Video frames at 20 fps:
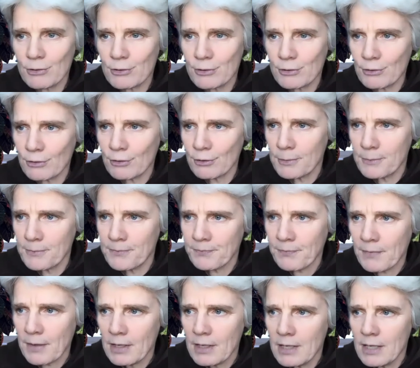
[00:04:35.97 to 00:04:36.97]
truth
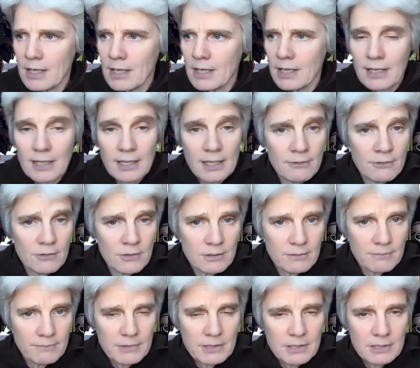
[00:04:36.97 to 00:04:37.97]

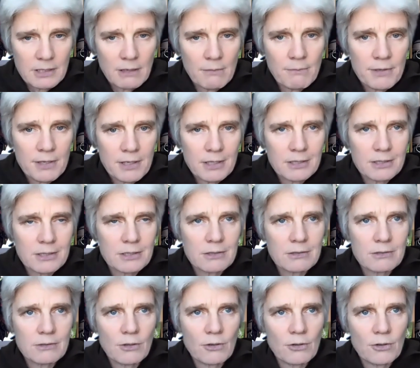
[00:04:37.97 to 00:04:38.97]
even something as
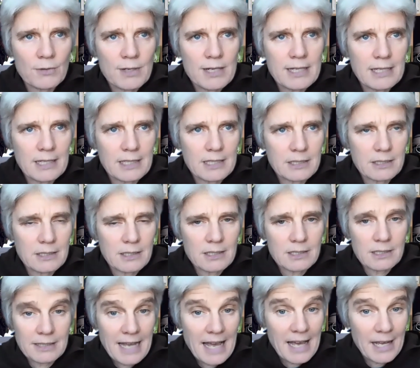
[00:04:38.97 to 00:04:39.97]
concrete as as
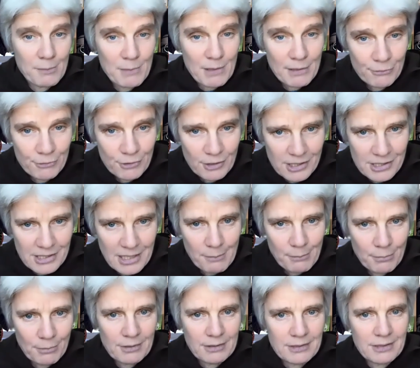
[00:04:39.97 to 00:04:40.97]
anatomy for
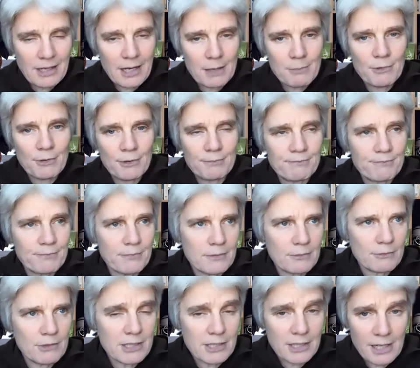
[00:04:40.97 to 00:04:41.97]
example and i'm a
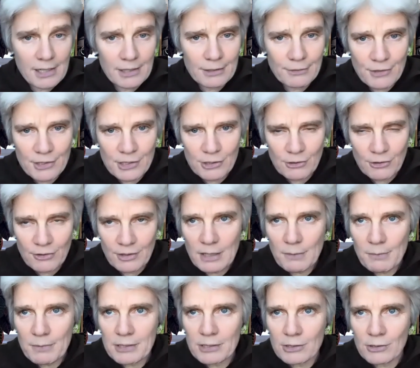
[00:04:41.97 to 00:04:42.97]
retired
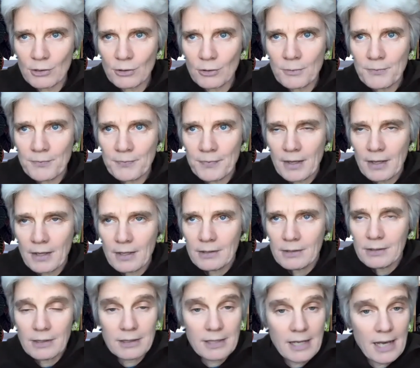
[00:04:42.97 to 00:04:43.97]
physiotherapist so
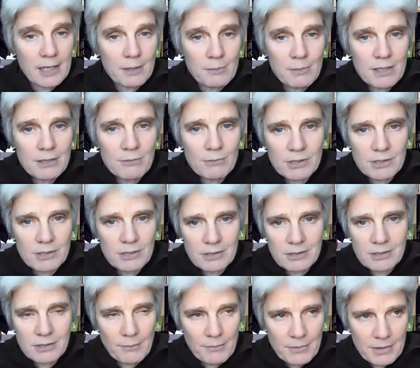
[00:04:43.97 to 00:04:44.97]
anatomy was
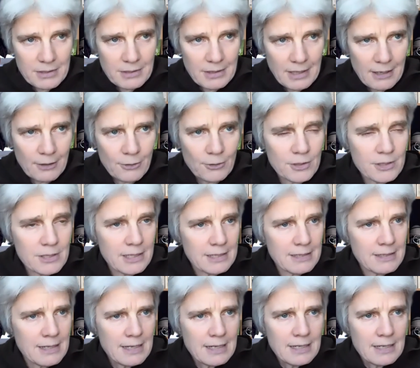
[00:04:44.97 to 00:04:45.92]
something that i learned and